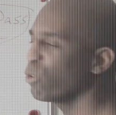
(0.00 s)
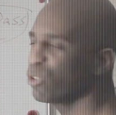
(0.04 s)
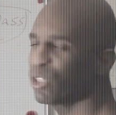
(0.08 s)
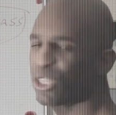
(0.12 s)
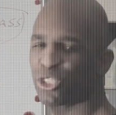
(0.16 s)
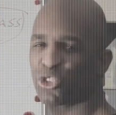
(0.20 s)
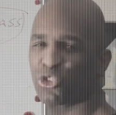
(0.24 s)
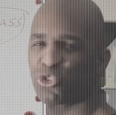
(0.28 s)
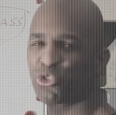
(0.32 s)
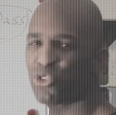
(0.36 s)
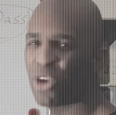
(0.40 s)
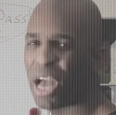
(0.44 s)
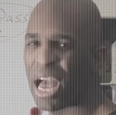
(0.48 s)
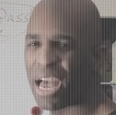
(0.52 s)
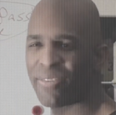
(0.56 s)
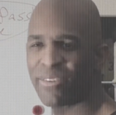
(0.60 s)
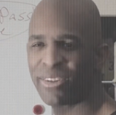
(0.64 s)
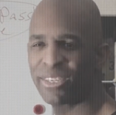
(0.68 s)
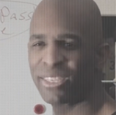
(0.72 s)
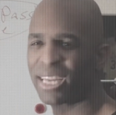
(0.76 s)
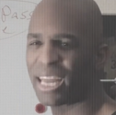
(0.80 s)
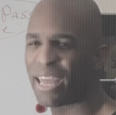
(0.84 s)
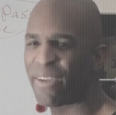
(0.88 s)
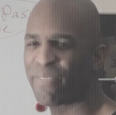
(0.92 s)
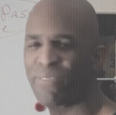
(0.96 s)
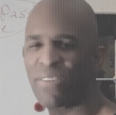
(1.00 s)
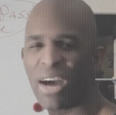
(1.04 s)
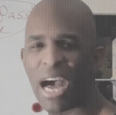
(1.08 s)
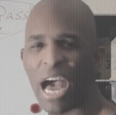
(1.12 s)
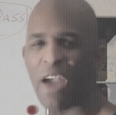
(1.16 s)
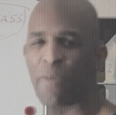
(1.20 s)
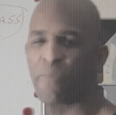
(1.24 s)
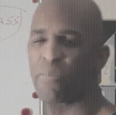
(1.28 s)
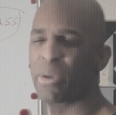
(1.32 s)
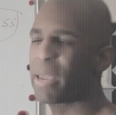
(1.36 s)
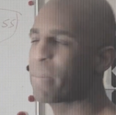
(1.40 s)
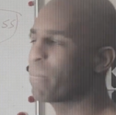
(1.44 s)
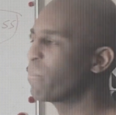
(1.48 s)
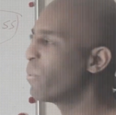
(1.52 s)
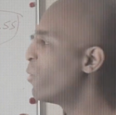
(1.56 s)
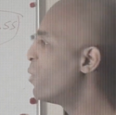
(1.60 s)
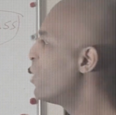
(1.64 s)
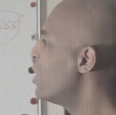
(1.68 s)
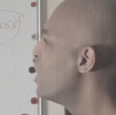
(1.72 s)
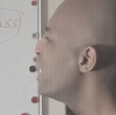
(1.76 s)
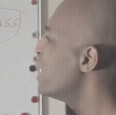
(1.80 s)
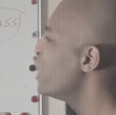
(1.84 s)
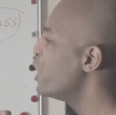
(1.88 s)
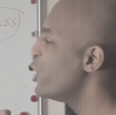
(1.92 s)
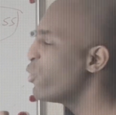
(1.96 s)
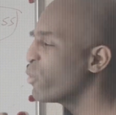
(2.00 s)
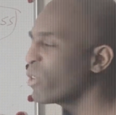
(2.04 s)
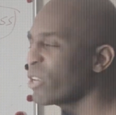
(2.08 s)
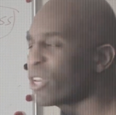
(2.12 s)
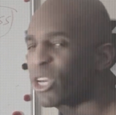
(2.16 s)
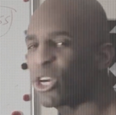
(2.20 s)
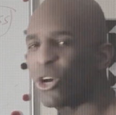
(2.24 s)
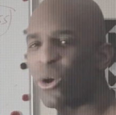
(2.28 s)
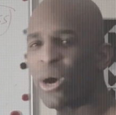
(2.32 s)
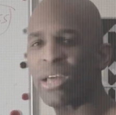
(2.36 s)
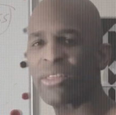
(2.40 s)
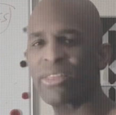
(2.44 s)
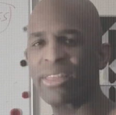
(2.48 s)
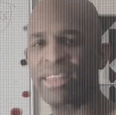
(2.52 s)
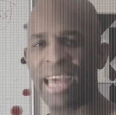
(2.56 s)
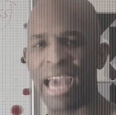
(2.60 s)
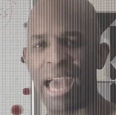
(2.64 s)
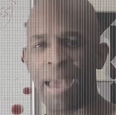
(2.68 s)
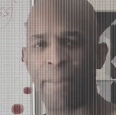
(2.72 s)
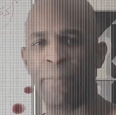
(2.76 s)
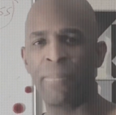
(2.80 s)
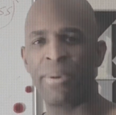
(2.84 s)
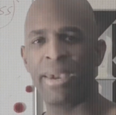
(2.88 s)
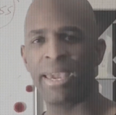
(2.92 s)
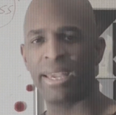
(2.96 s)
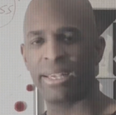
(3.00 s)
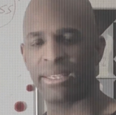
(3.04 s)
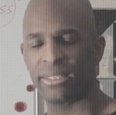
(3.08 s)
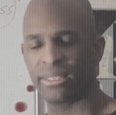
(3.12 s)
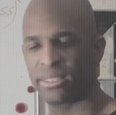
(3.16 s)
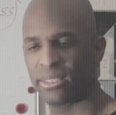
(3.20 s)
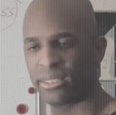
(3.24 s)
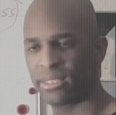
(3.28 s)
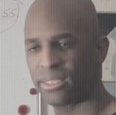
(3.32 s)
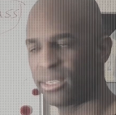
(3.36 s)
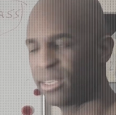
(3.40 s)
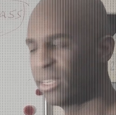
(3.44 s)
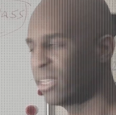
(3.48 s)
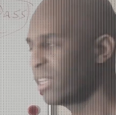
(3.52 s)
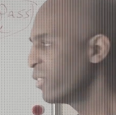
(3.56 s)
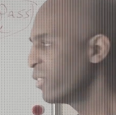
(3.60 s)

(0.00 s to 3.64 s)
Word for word: you just drive into like five people. You can go at that pace